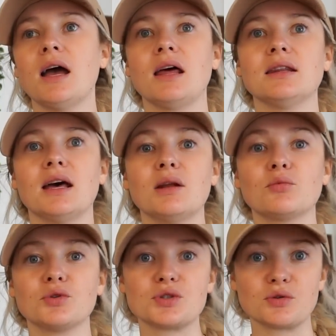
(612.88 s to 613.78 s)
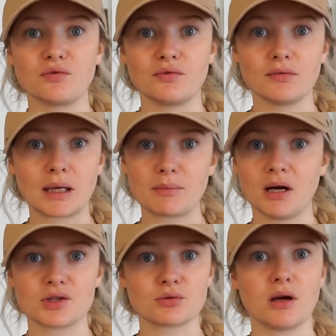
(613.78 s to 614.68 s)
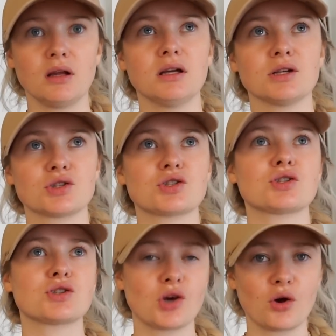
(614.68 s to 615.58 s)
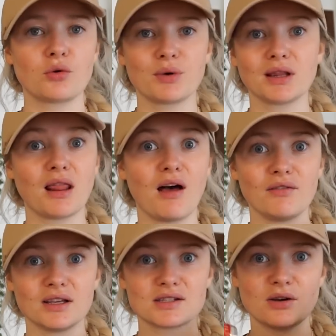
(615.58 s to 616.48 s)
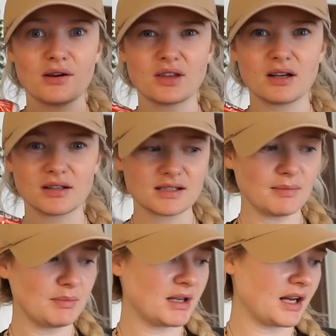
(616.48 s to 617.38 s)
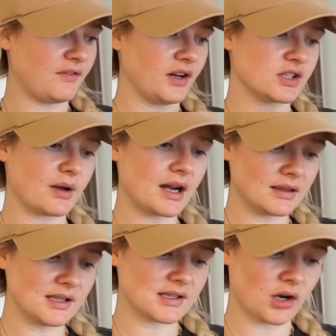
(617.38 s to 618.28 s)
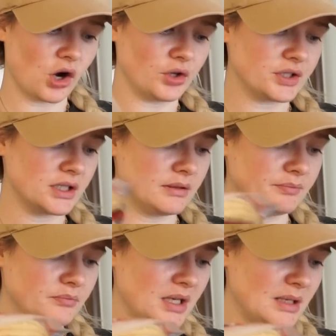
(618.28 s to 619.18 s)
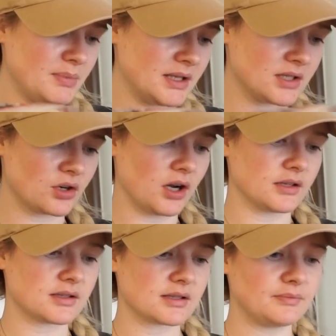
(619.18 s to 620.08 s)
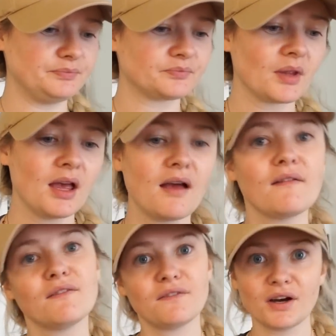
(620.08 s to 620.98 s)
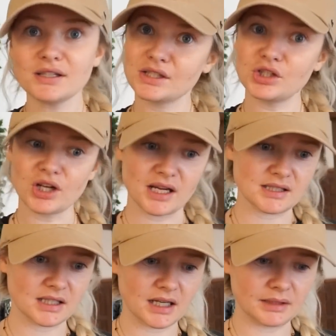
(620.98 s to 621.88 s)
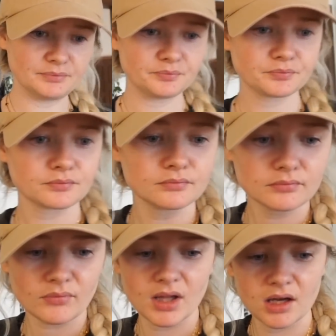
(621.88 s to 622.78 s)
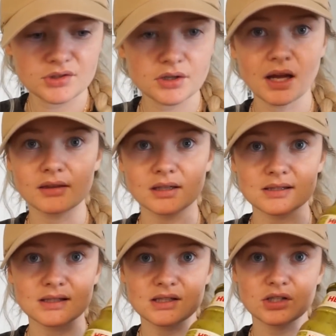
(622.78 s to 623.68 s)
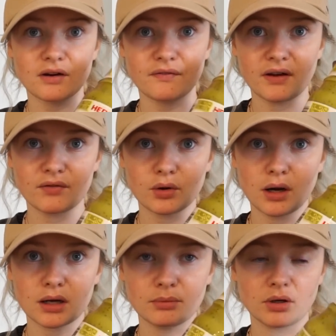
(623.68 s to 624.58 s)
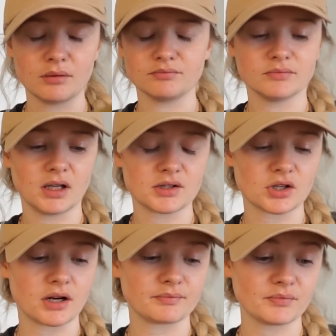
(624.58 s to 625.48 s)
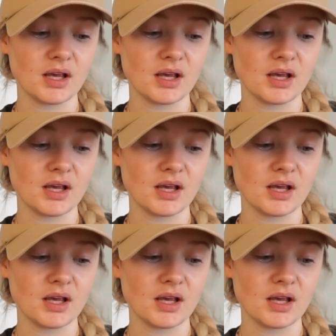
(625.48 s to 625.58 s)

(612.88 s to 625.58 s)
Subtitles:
And then we'll do like mozzarella, and it's so, we love it. So I thought this might be kind of fun. So I got these at Aldi, mini pizza crusts. Fun dinner idea. I also got this. This is our favorite guacamole. No, sorry.